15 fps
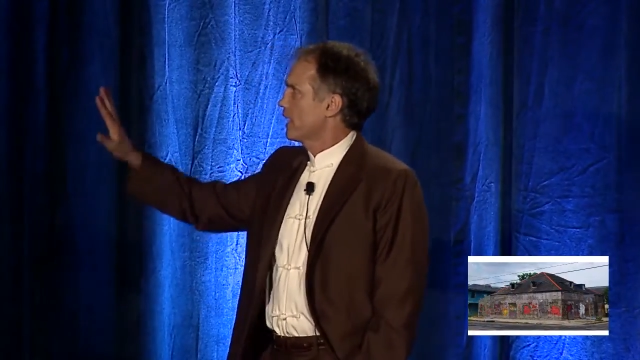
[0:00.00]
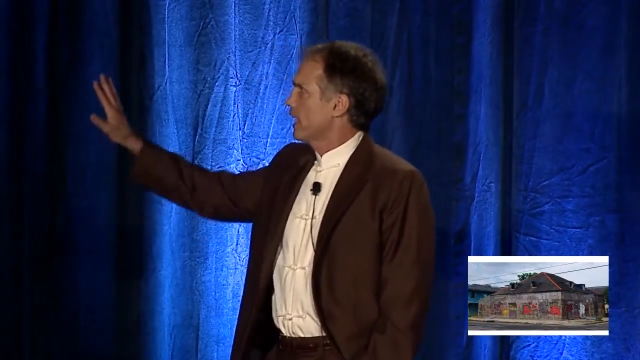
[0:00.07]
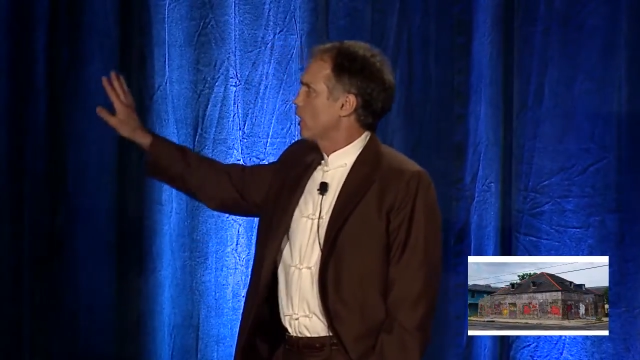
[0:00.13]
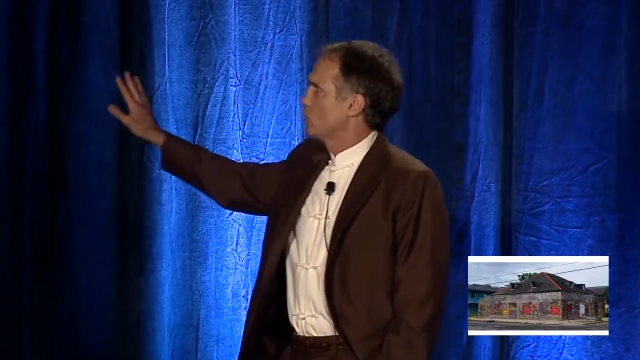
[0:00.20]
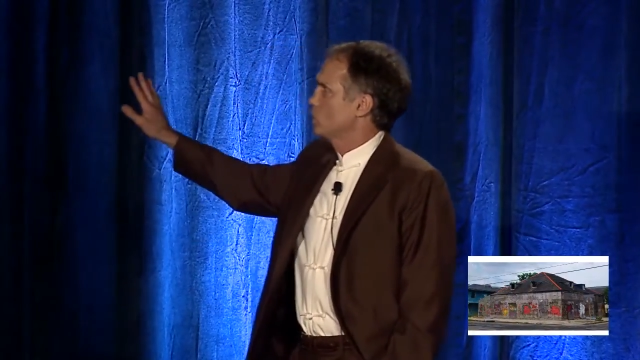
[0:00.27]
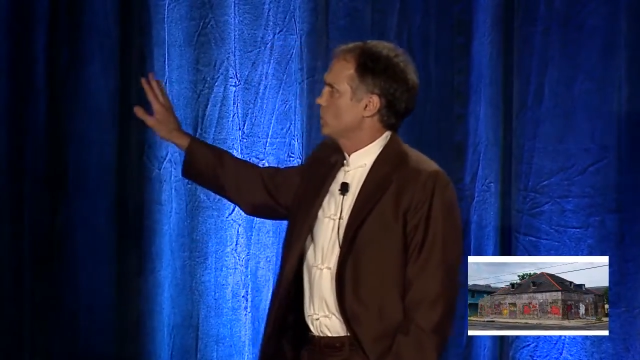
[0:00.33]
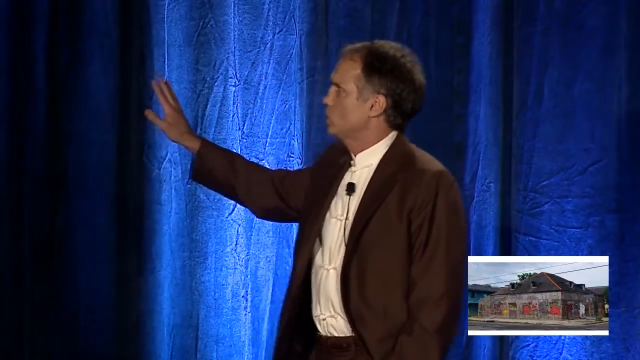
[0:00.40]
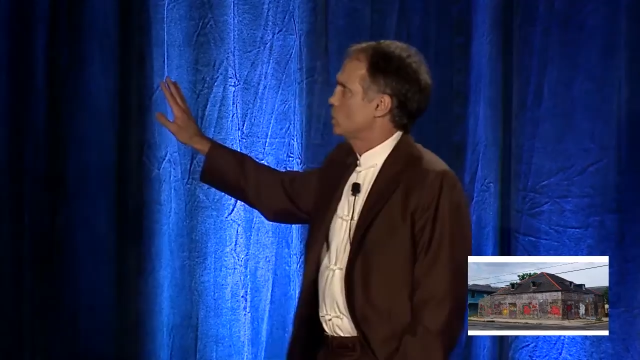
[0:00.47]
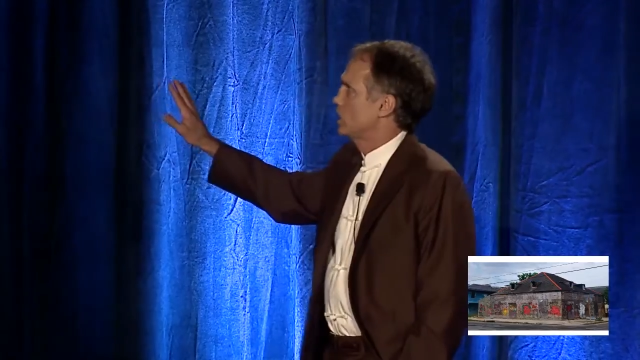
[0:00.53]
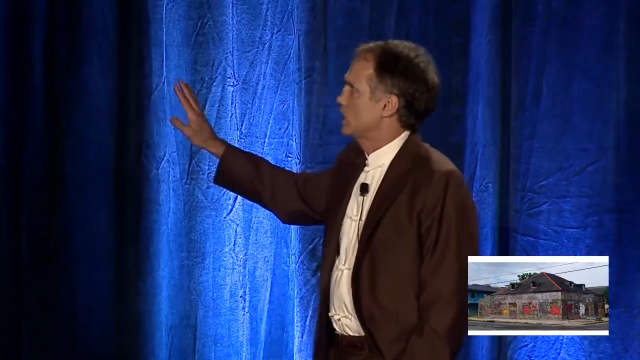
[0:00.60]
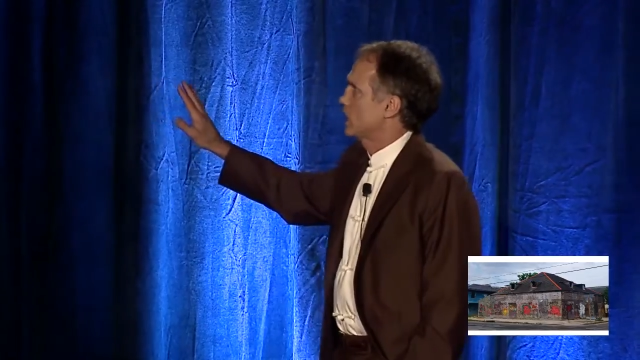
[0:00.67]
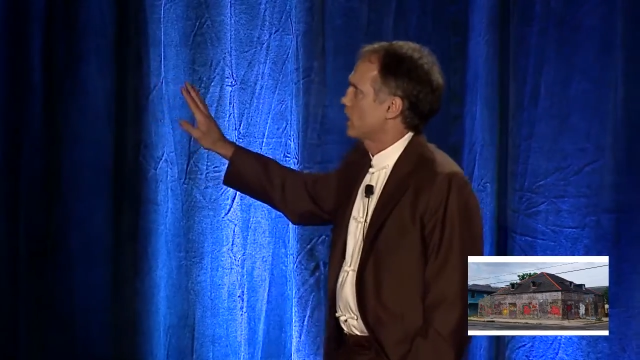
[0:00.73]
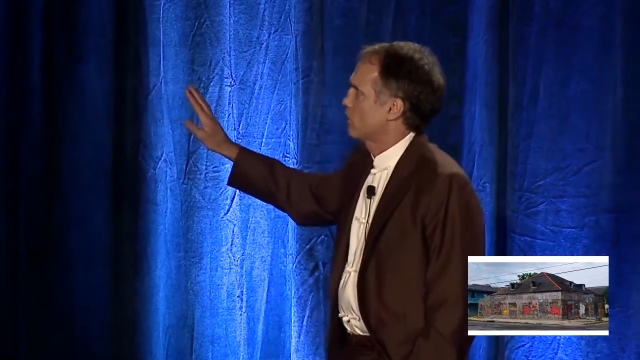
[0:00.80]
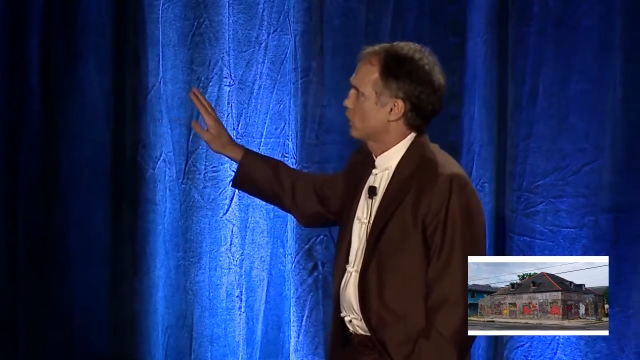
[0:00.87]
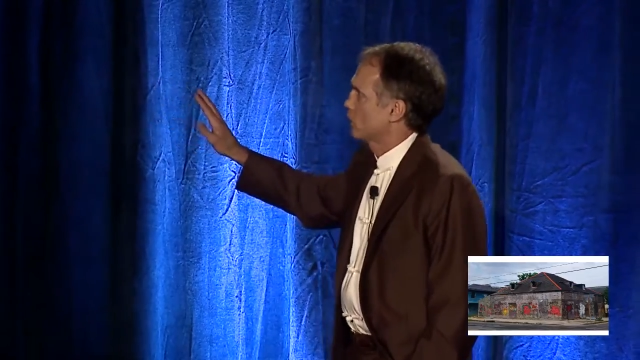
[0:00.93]
house and she
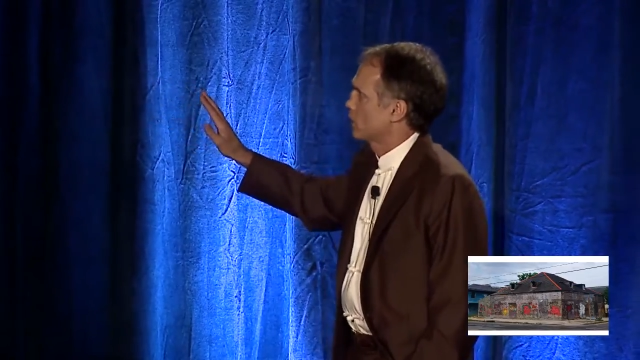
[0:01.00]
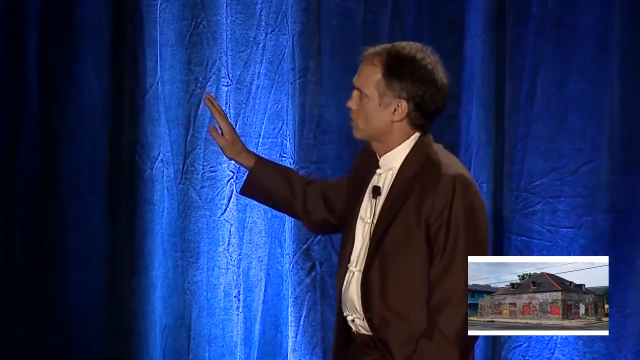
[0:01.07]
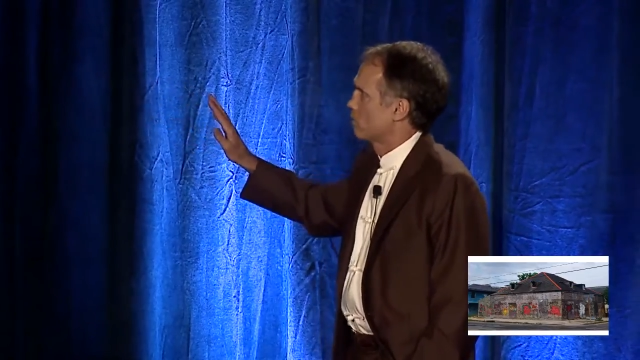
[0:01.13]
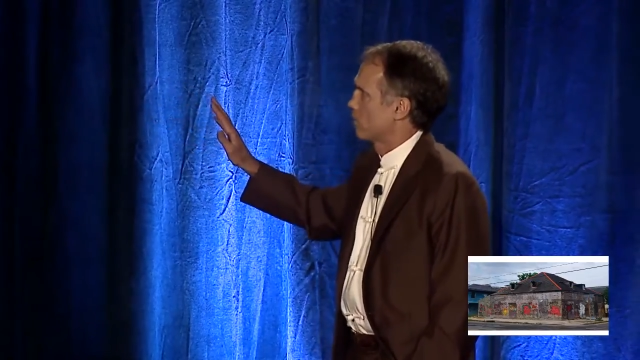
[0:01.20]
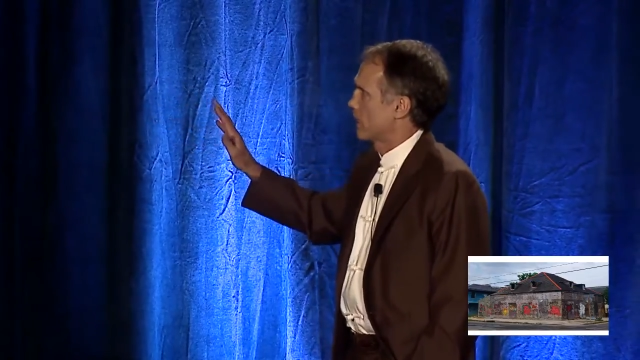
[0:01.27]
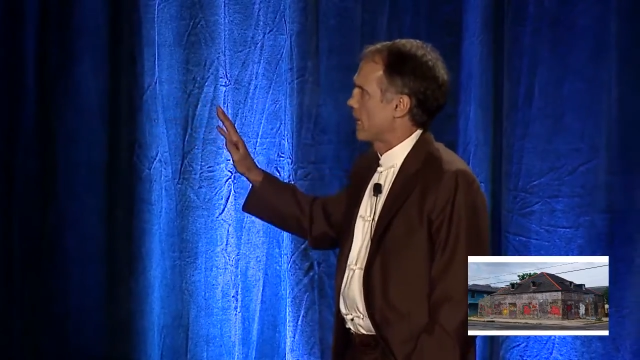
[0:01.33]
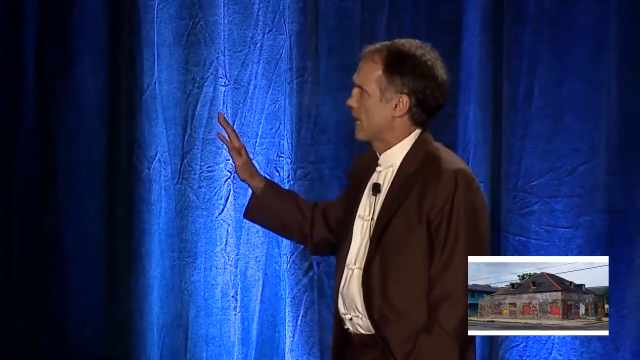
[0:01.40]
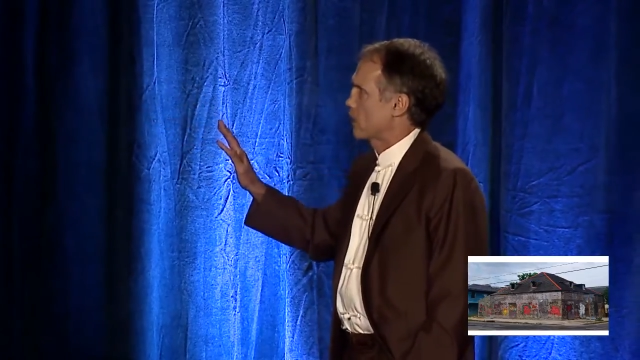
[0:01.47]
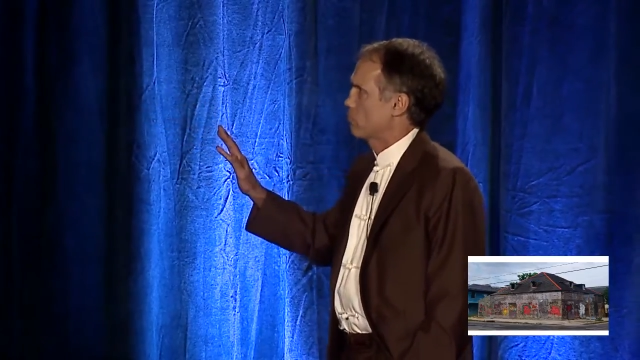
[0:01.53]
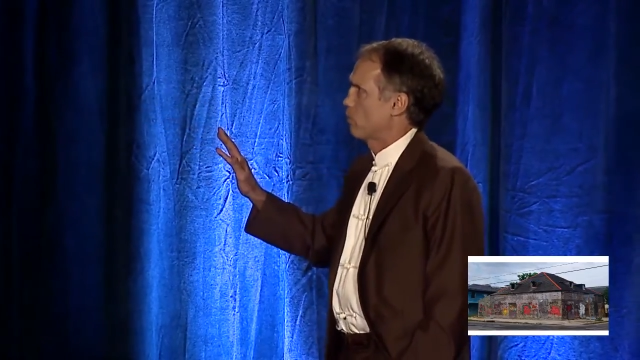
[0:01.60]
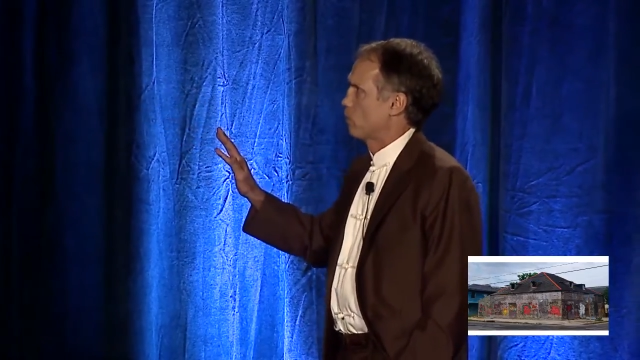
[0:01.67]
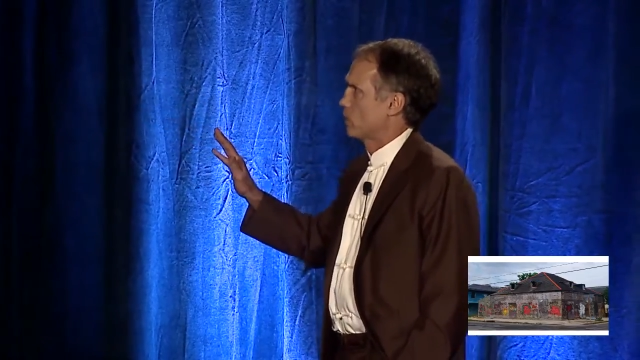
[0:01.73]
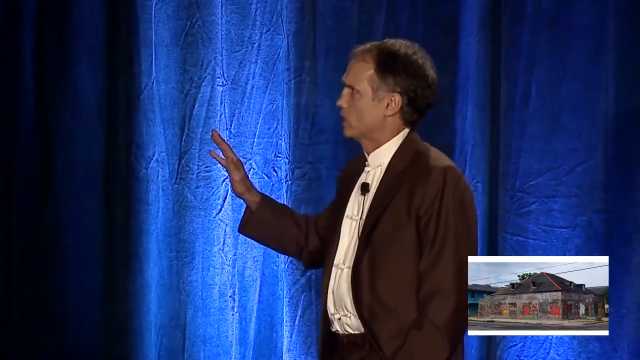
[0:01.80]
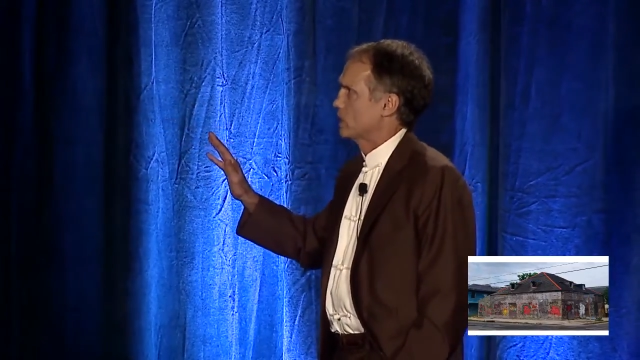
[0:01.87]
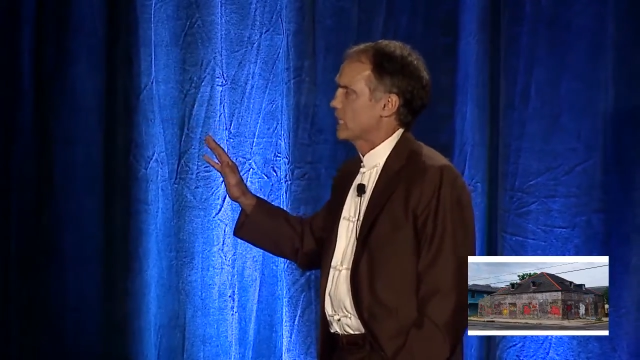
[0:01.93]
covered it in
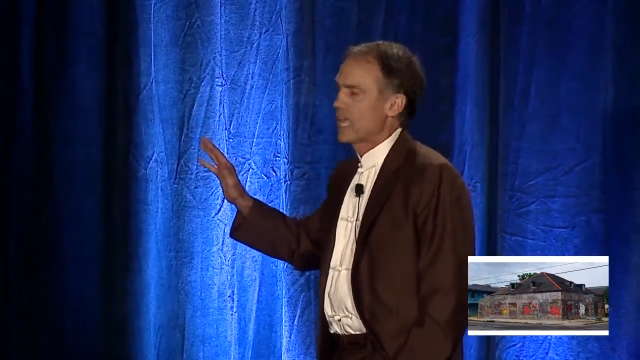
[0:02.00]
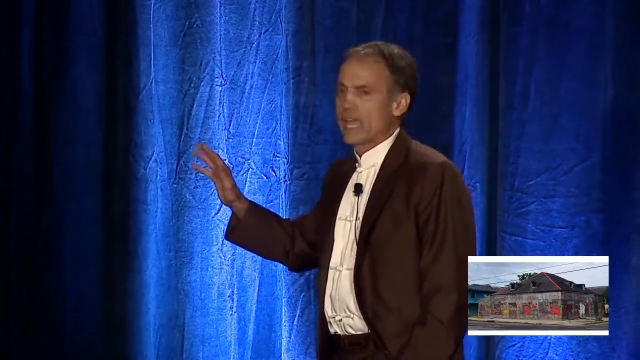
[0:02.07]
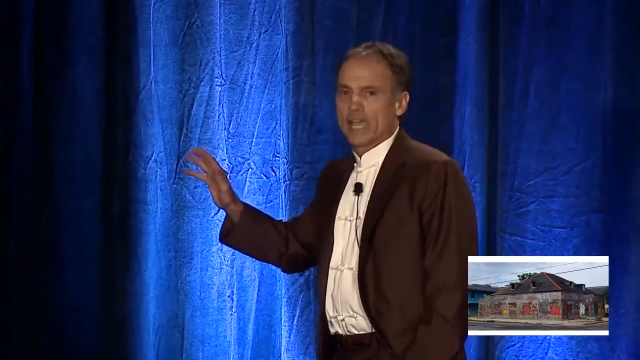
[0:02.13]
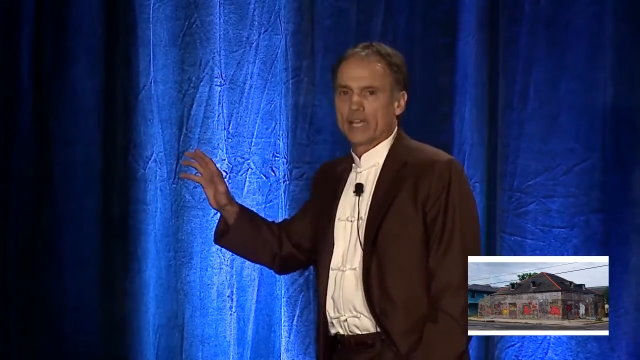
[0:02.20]
blackboards.